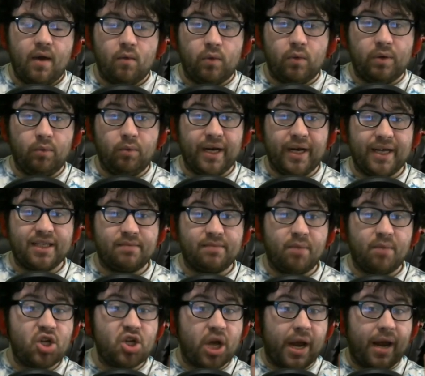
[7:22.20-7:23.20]
we want as
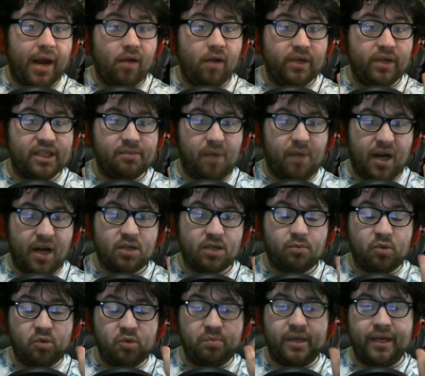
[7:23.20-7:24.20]
much AoE as
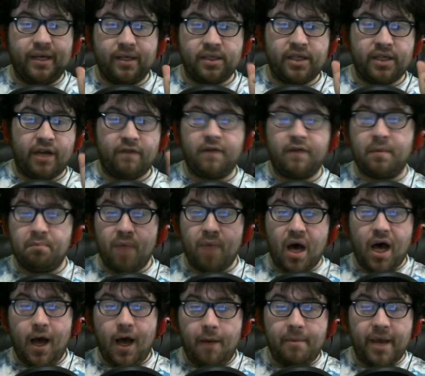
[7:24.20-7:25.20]
possible, because if a
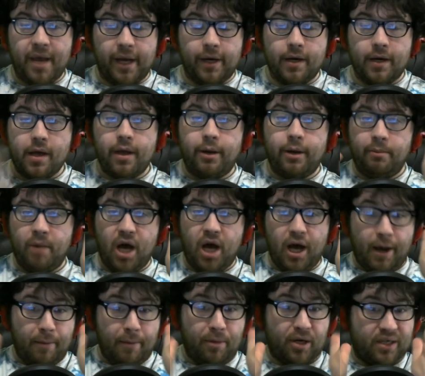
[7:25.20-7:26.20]
mob and another
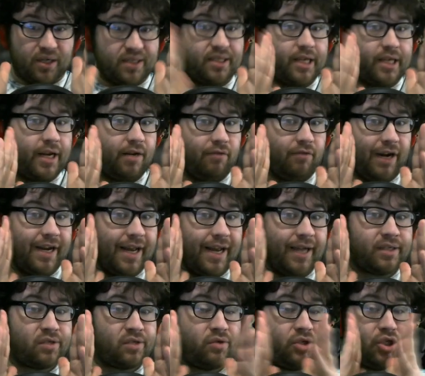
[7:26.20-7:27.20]
mob are sitting right
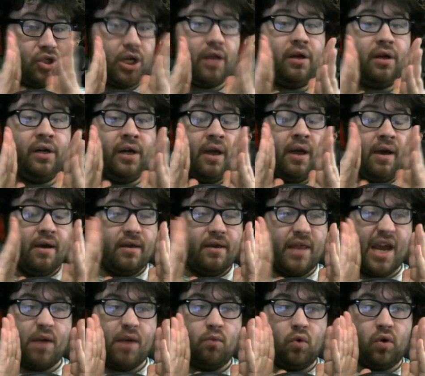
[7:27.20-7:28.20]
next to each other,
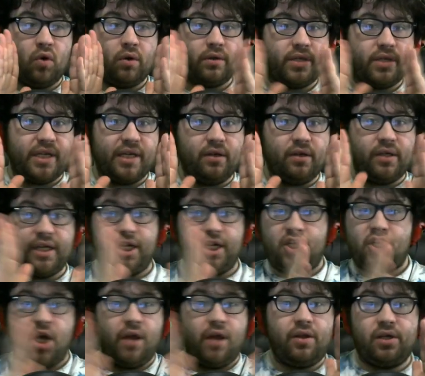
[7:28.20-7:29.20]
they will deal
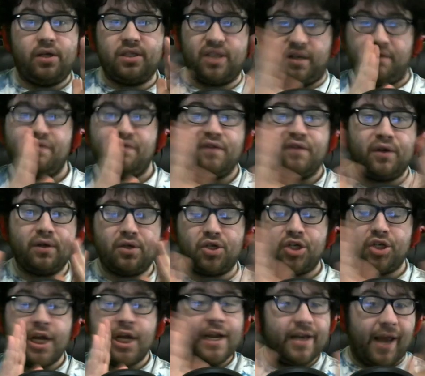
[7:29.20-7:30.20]
each other's Infernal
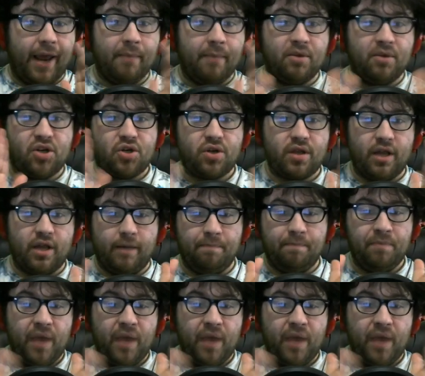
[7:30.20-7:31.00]
Shade damage to them,